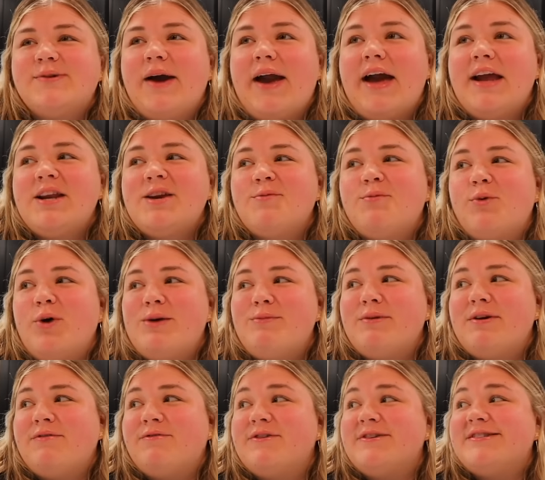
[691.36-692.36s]
so I had an
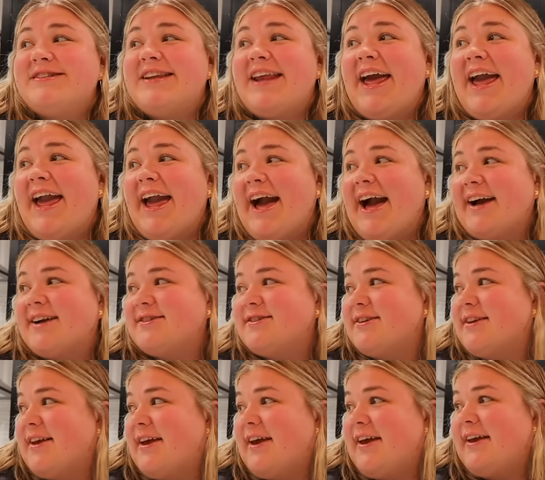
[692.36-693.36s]
appointment for today
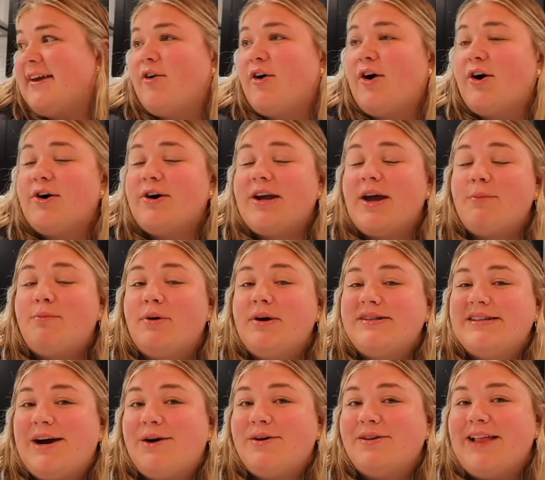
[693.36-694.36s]
actually, for her to get put
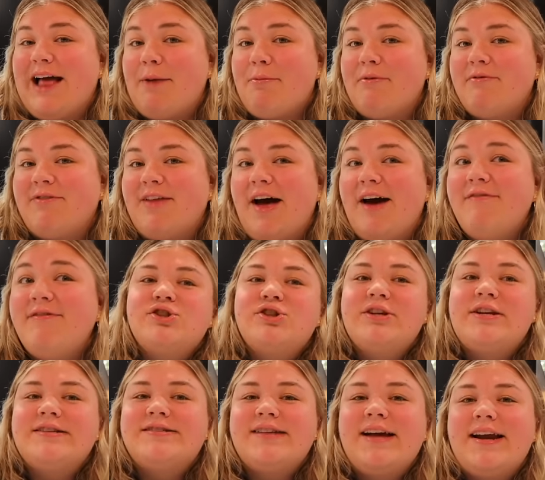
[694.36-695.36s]
down with lap of love.
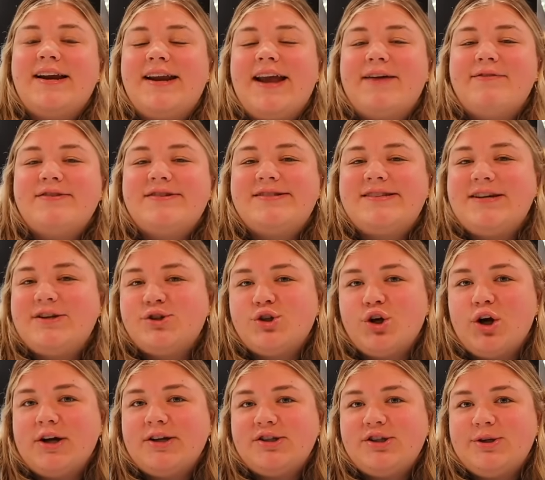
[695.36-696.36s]
She decided to have a
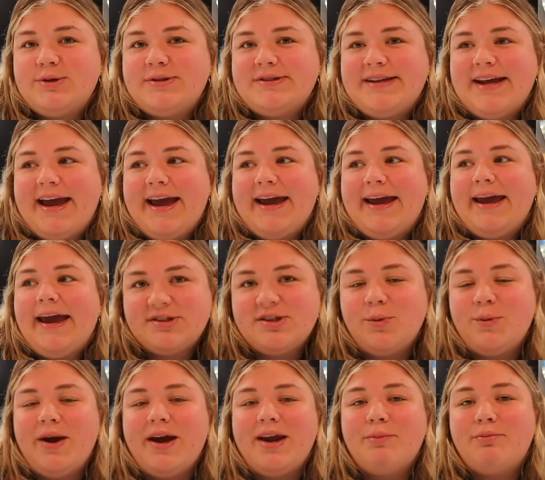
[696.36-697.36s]
seizure on Tuesday,
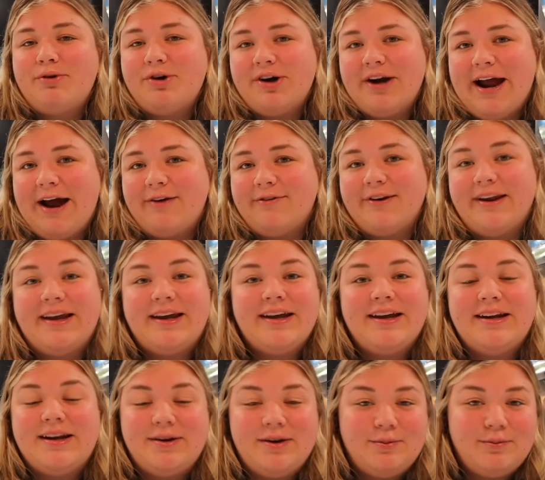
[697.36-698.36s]
so we had to put her down like
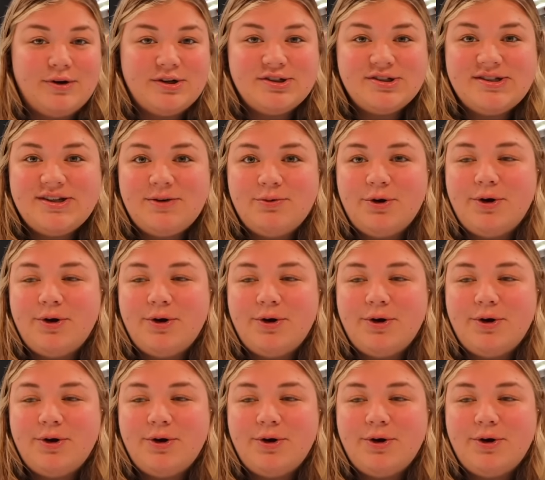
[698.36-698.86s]
in an emergency